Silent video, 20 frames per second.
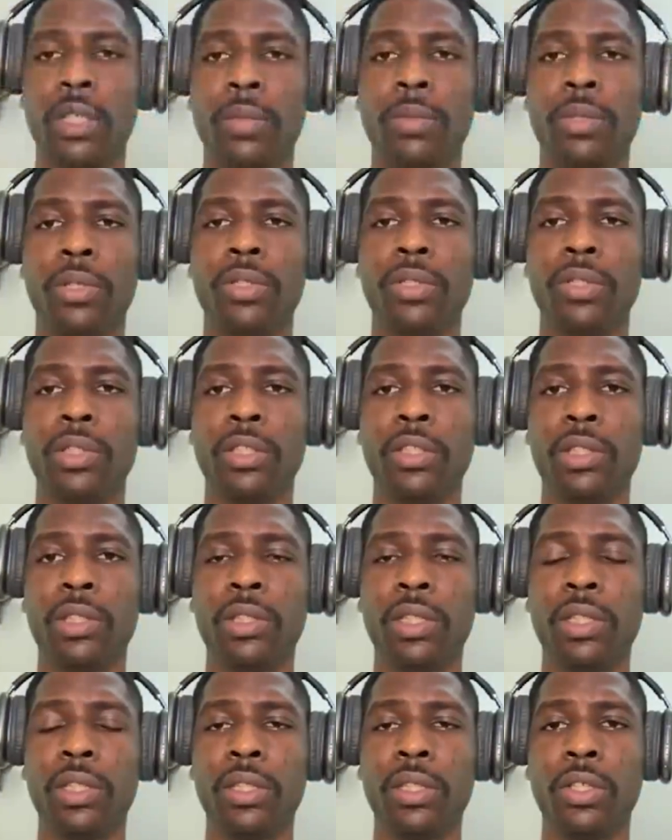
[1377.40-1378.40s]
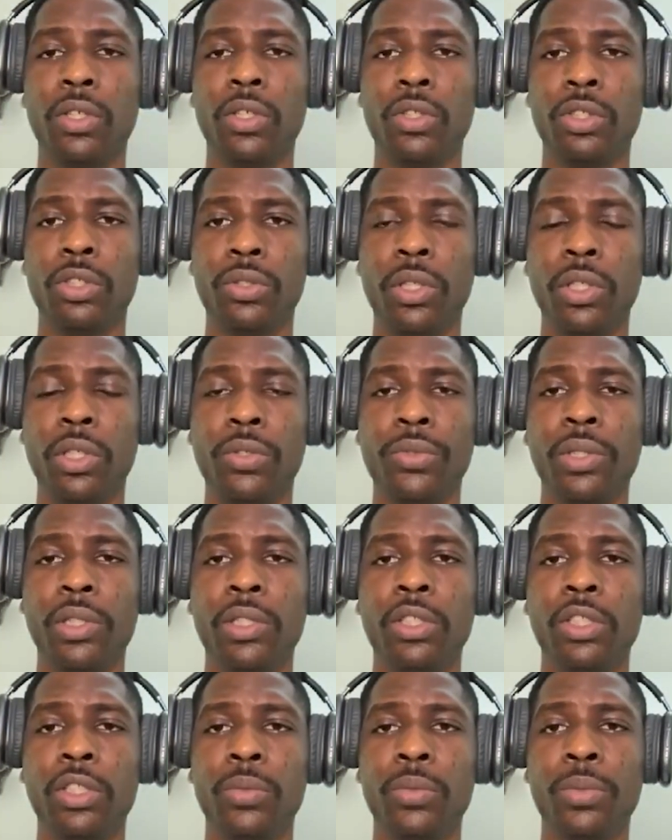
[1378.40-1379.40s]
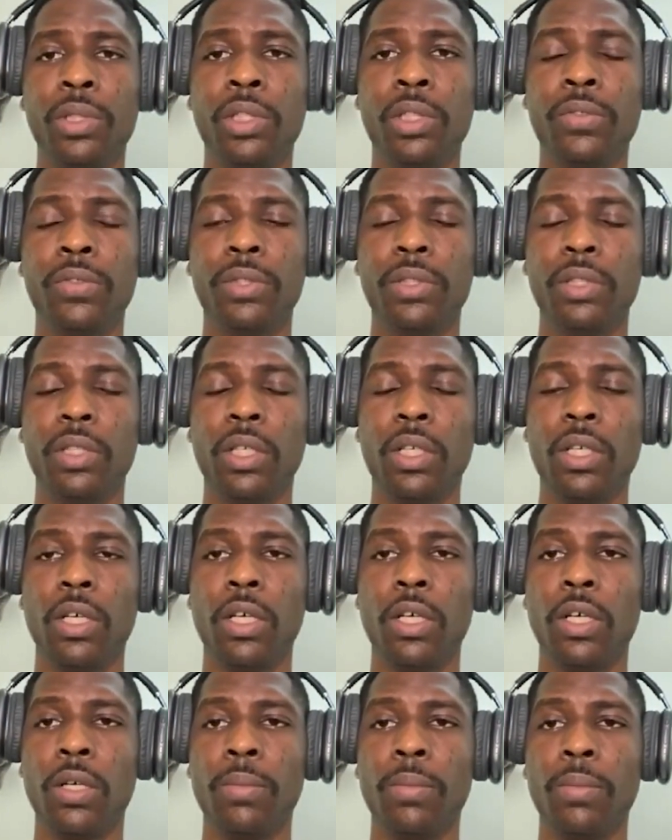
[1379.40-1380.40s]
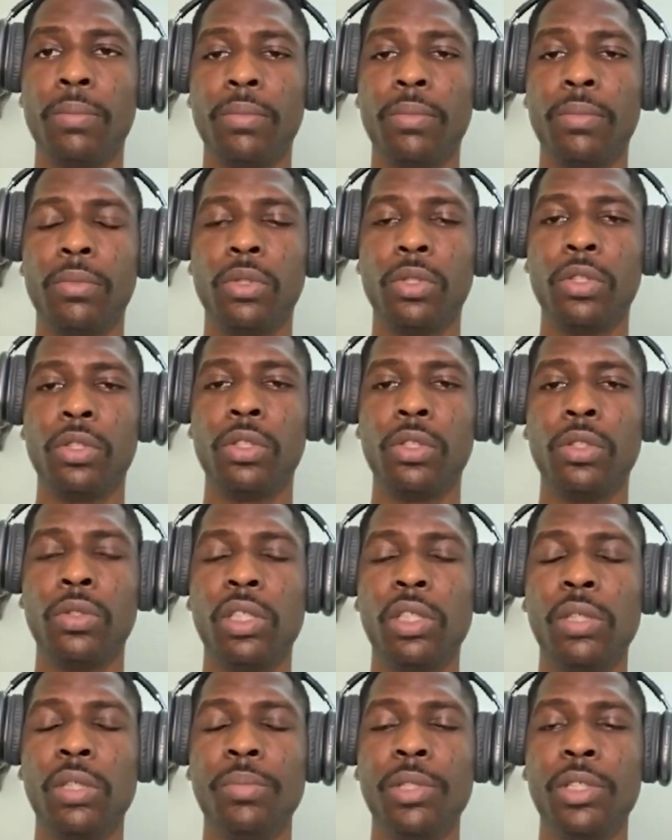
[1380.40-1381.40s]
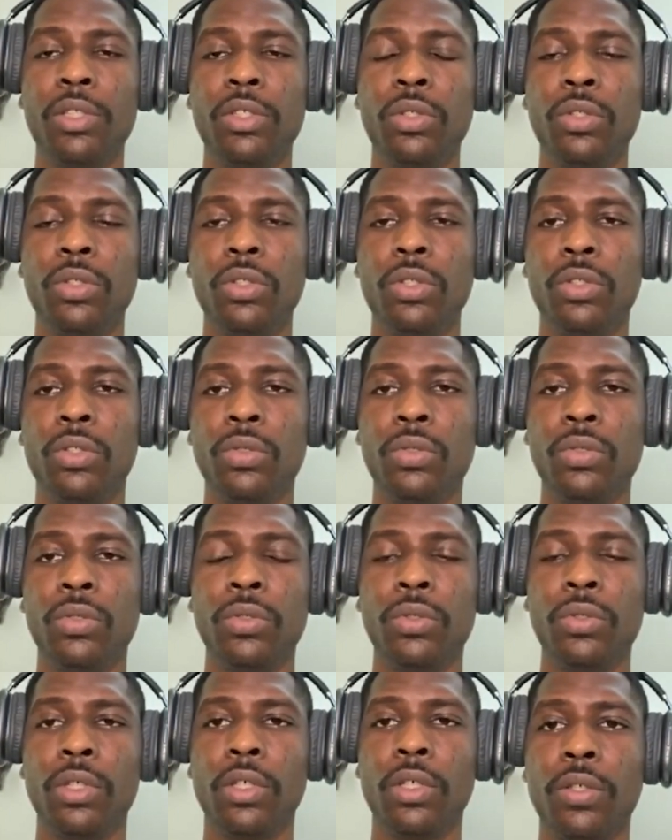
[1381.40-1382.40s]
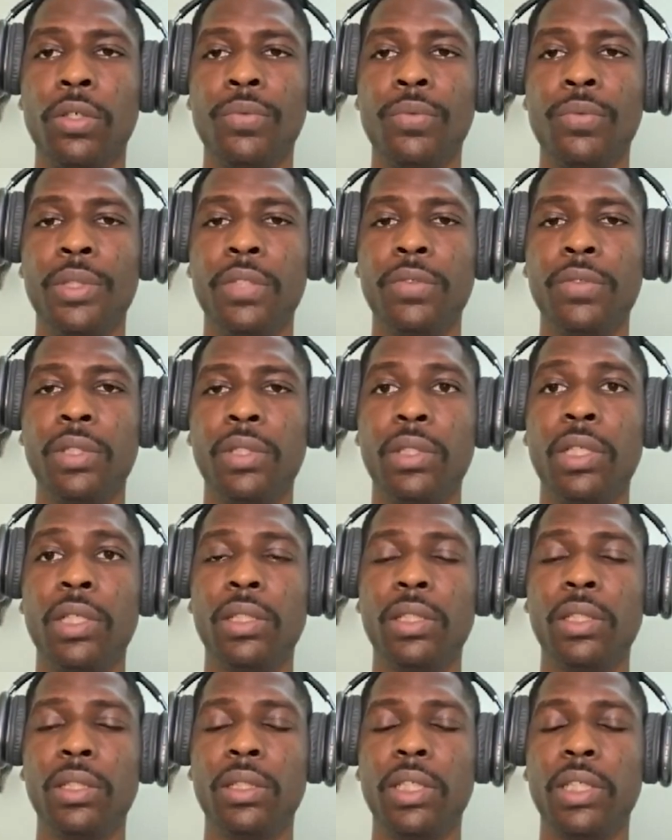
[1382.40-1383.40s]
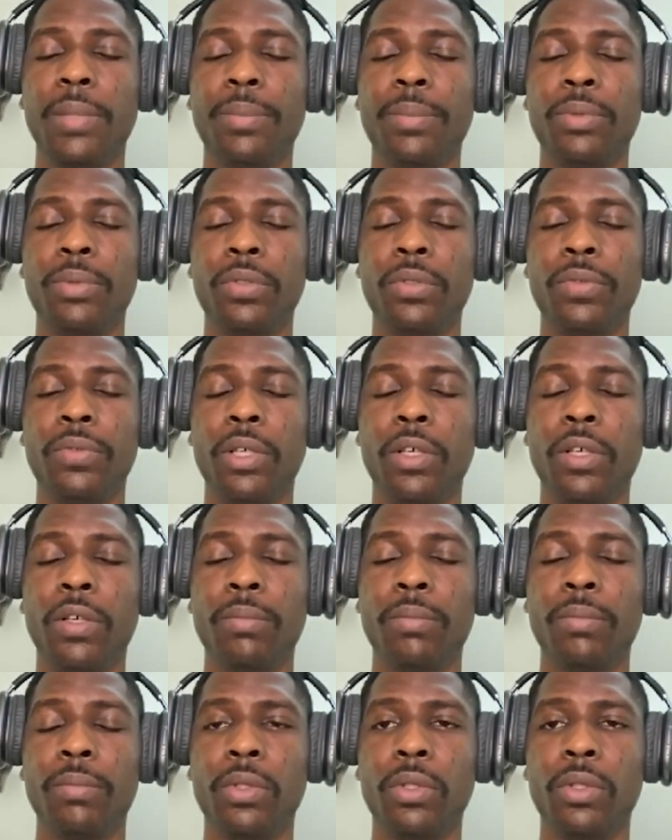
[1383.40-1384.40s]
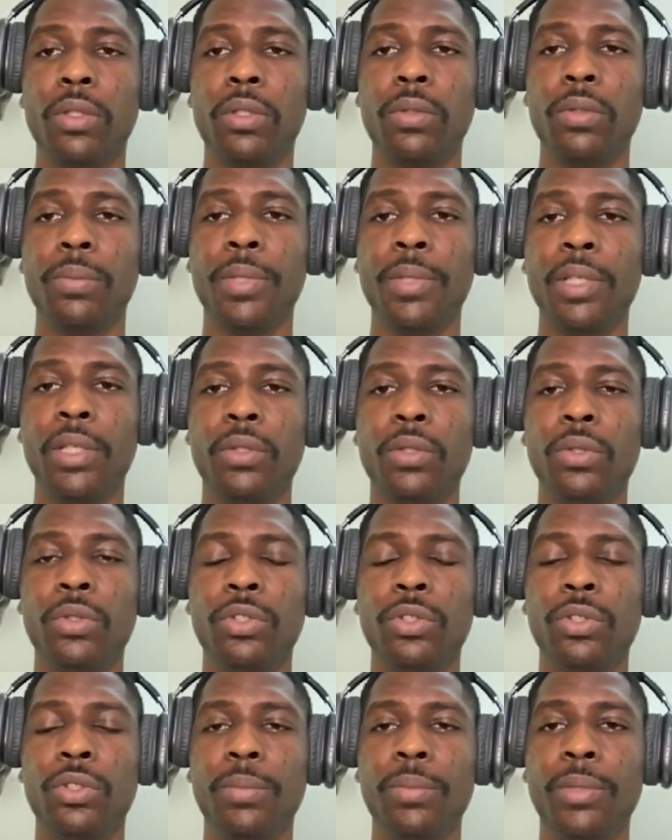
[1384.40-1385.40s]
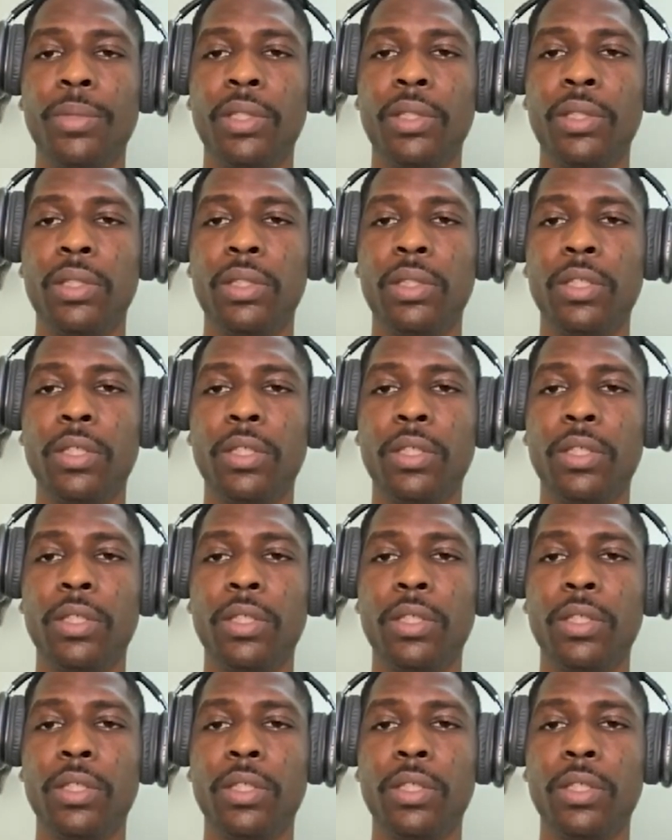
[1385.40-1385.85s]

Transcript: because certain cultural religious beliefs, limit you to receiving certain type of medical treatments.